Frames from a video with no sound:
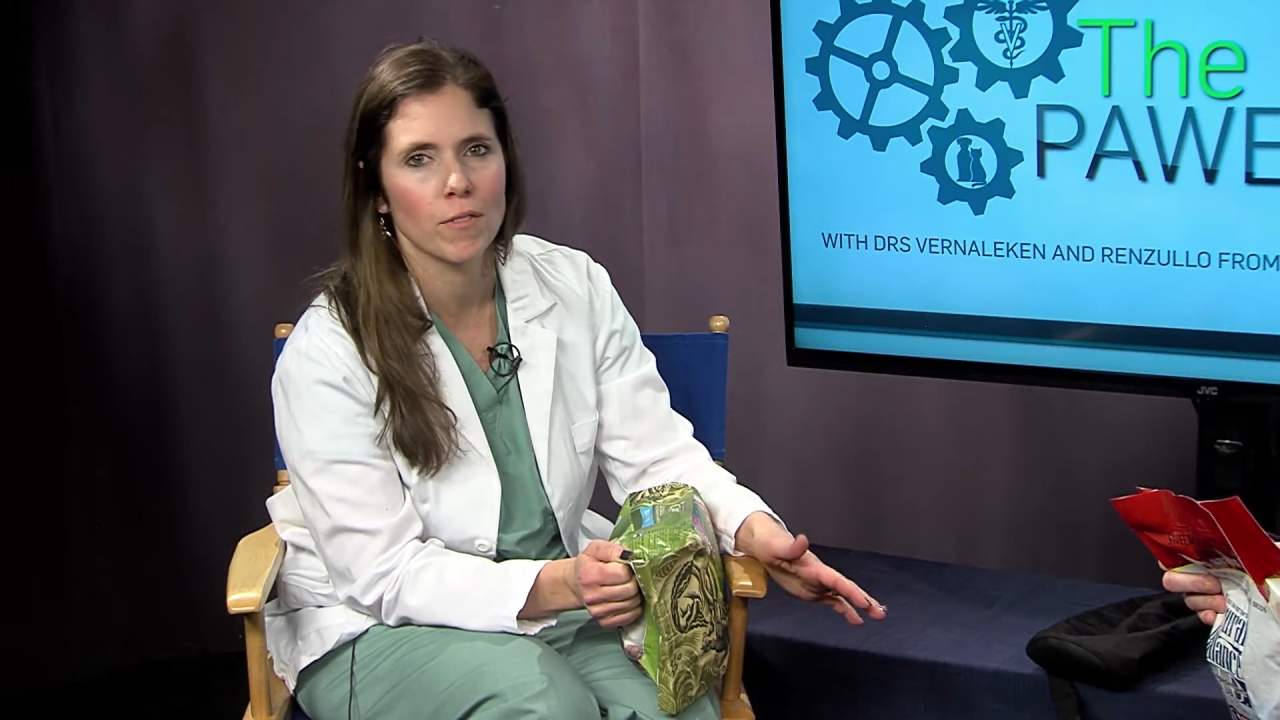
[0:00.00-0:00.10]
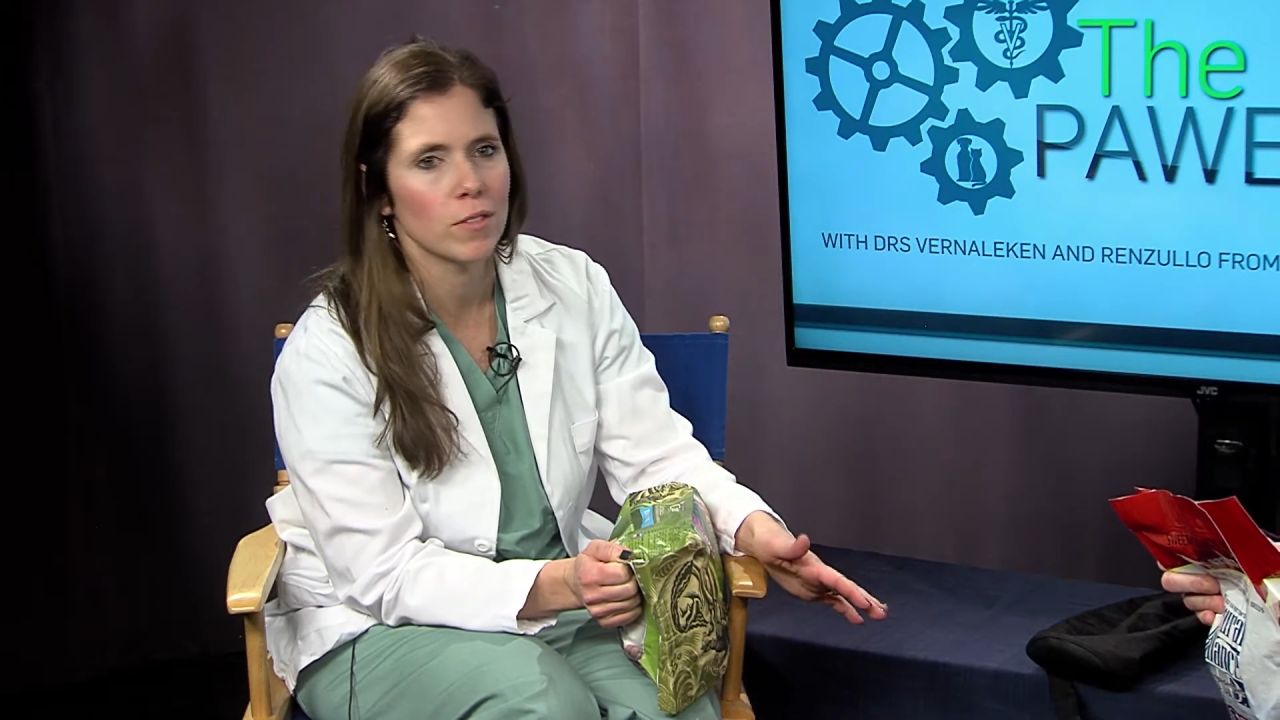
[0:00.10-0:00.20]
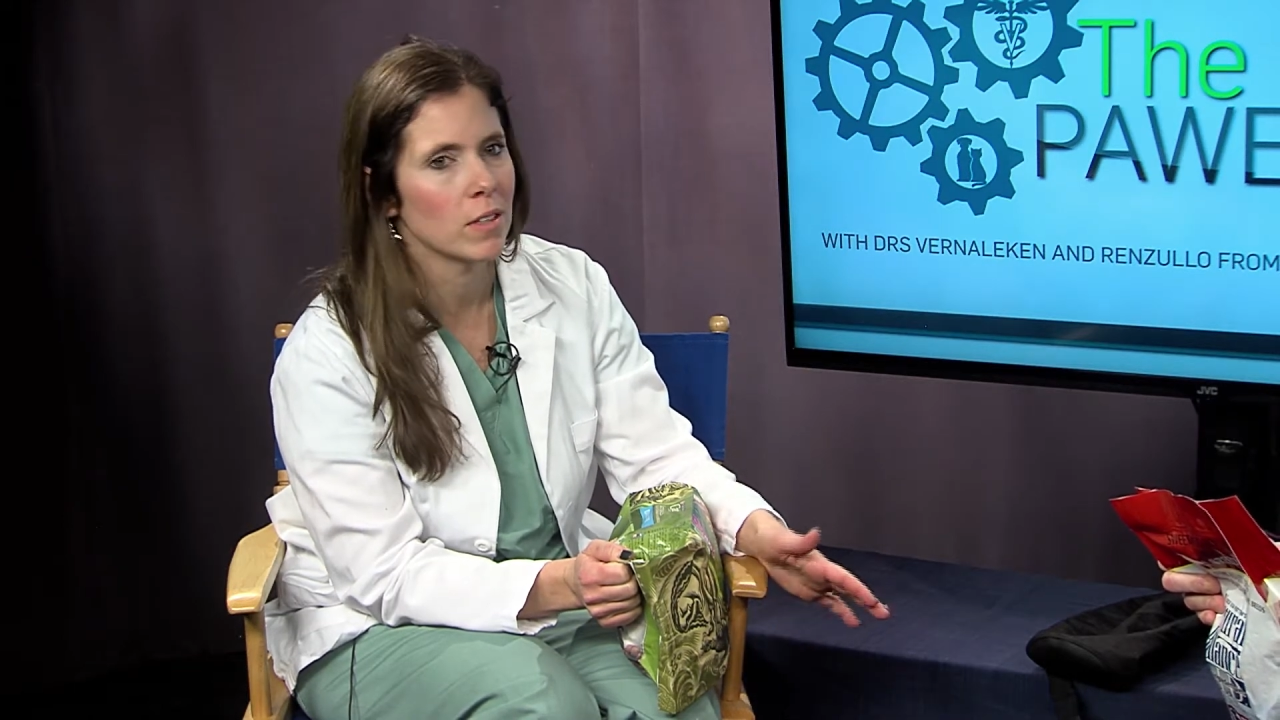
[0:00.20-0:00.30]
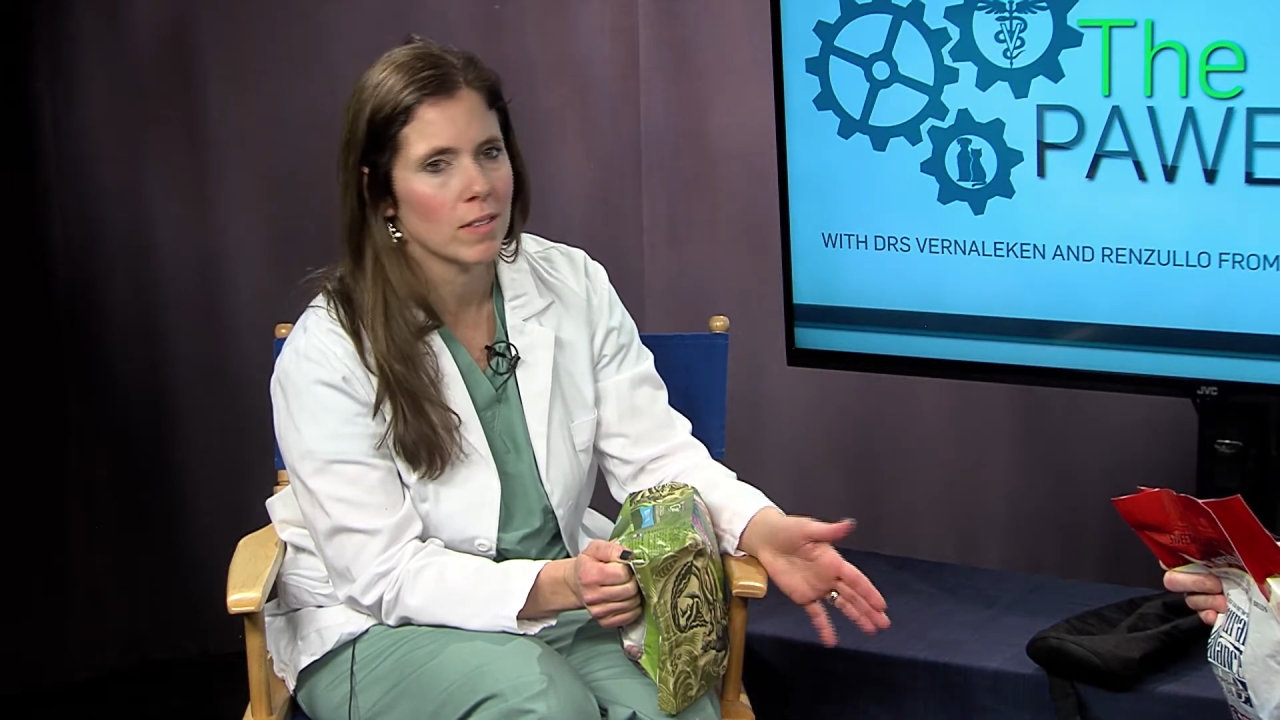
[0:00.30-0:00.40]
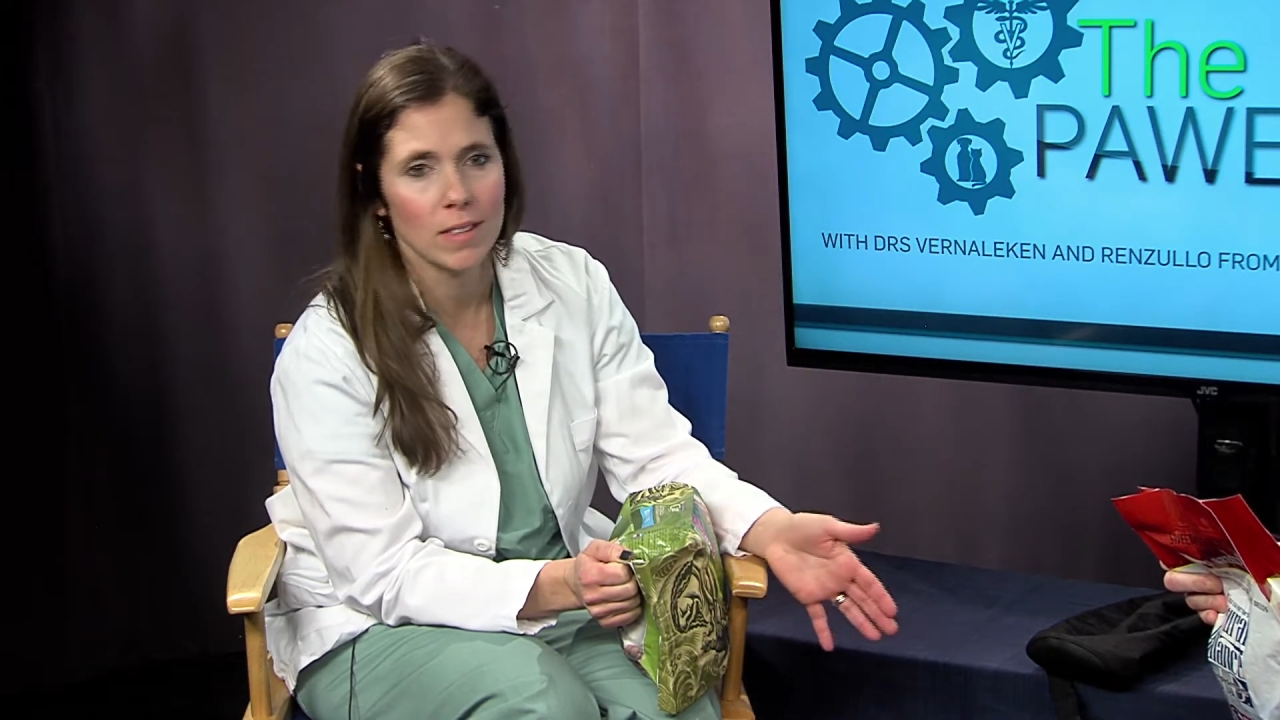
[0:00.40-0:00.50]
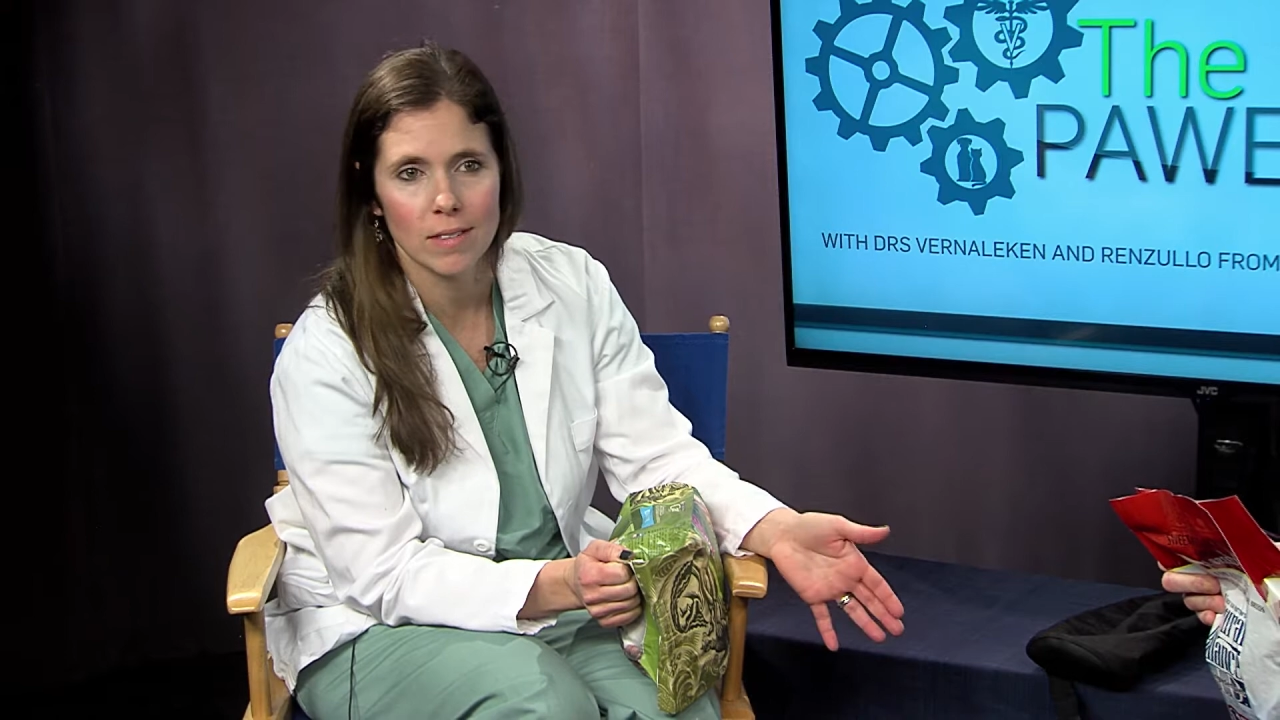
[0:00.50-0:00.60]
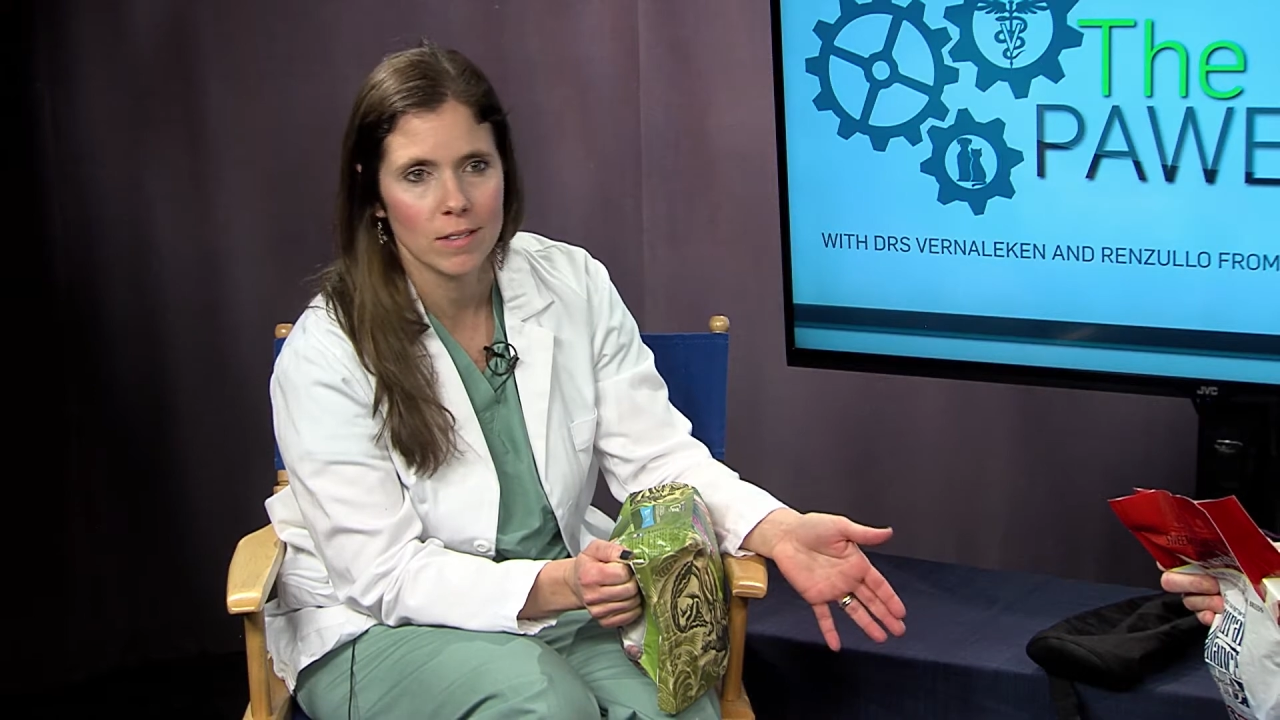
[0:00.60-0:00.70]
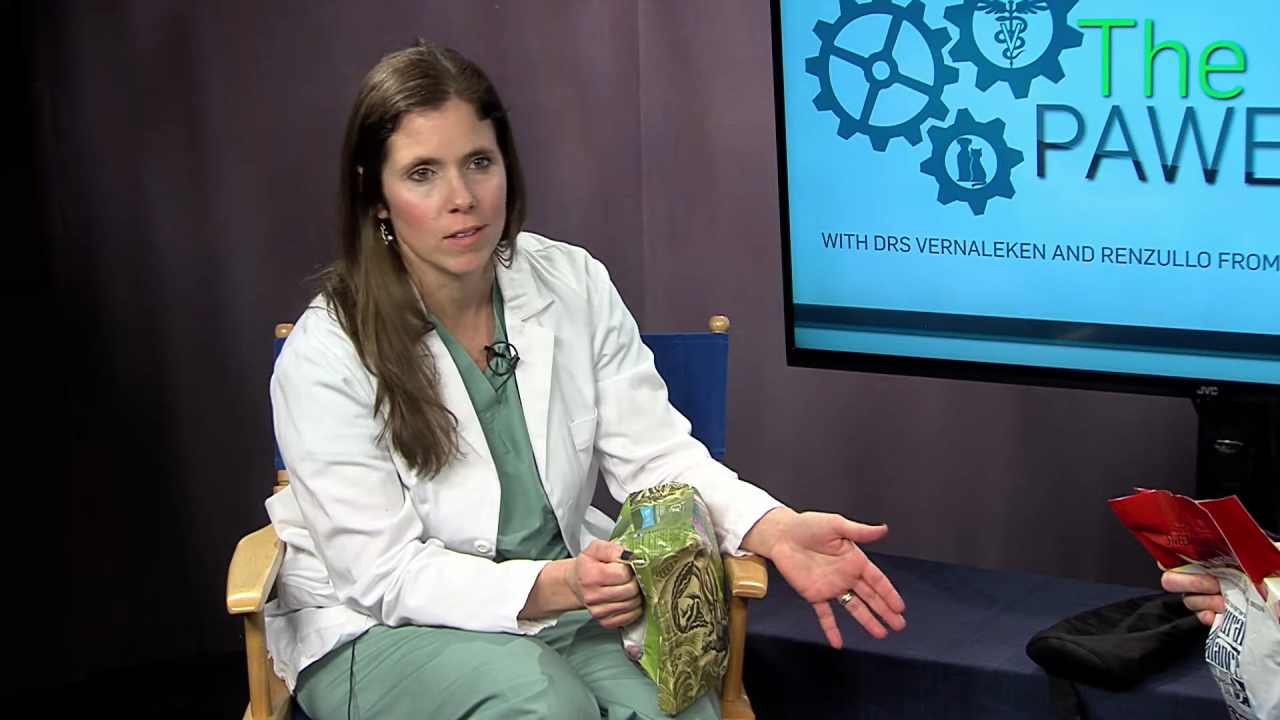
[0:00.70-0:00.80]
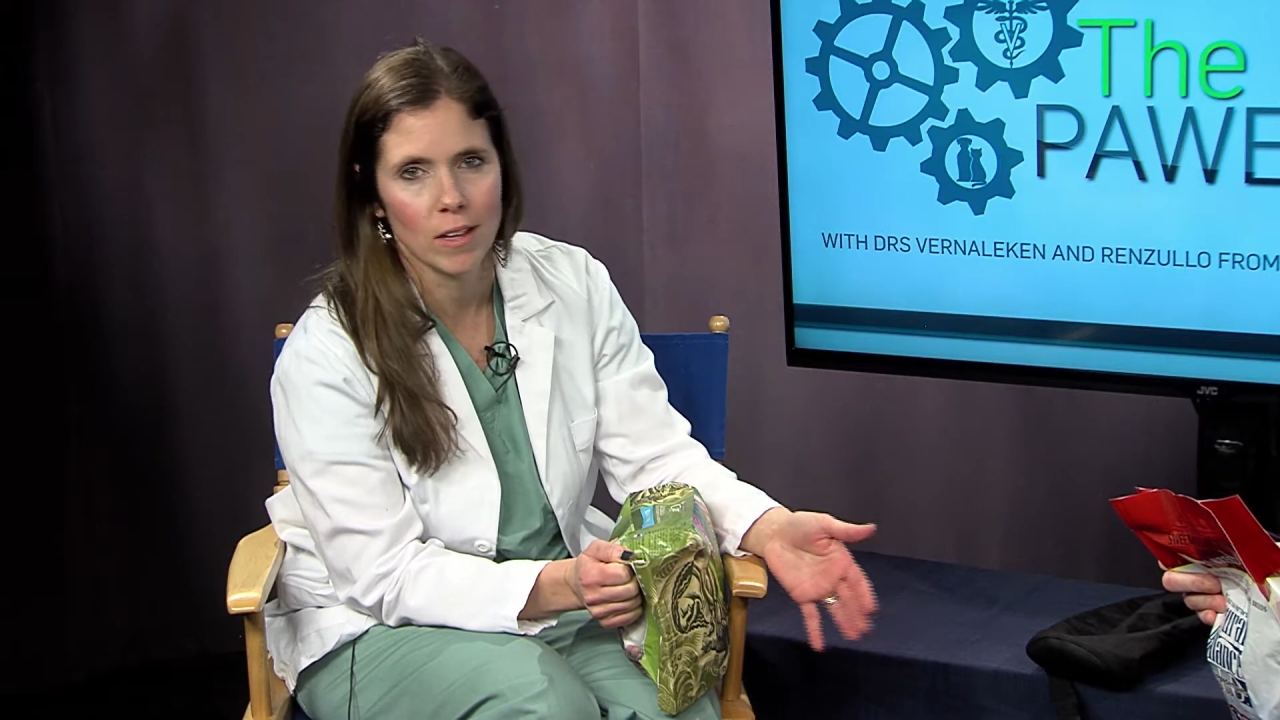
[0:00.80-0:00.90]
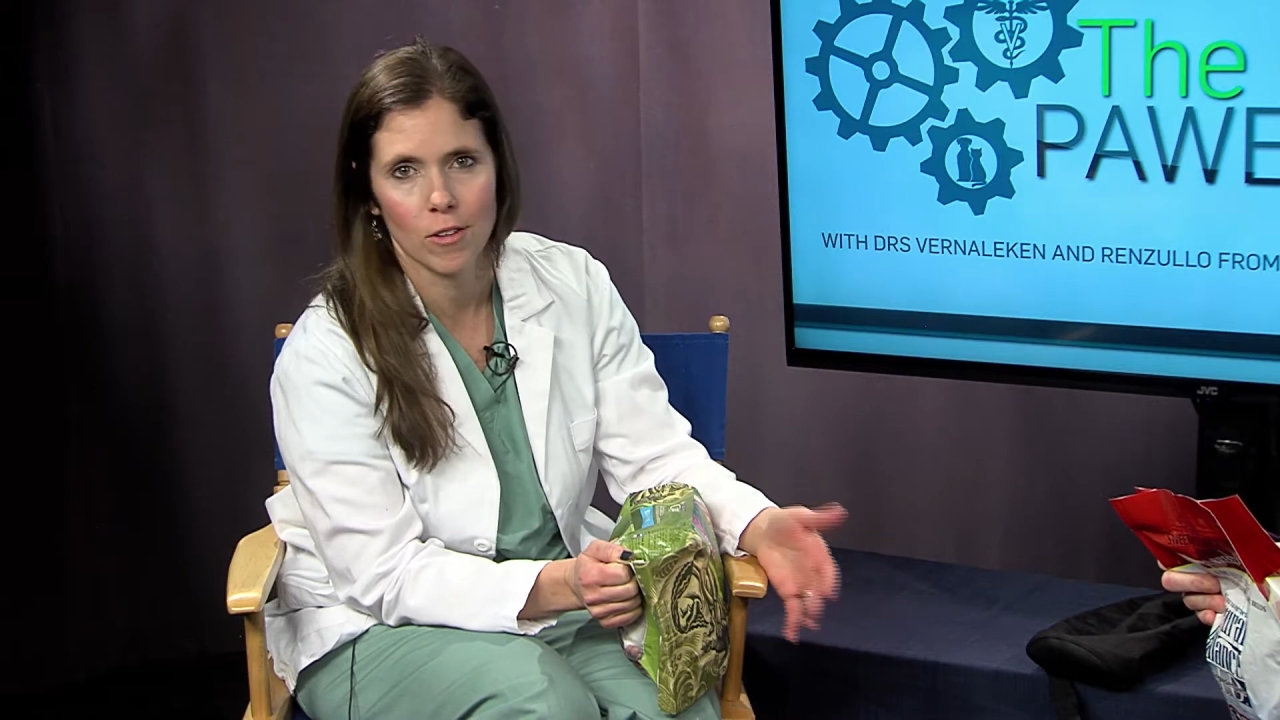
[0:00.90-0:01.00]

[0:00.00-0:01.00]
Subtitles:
diseases that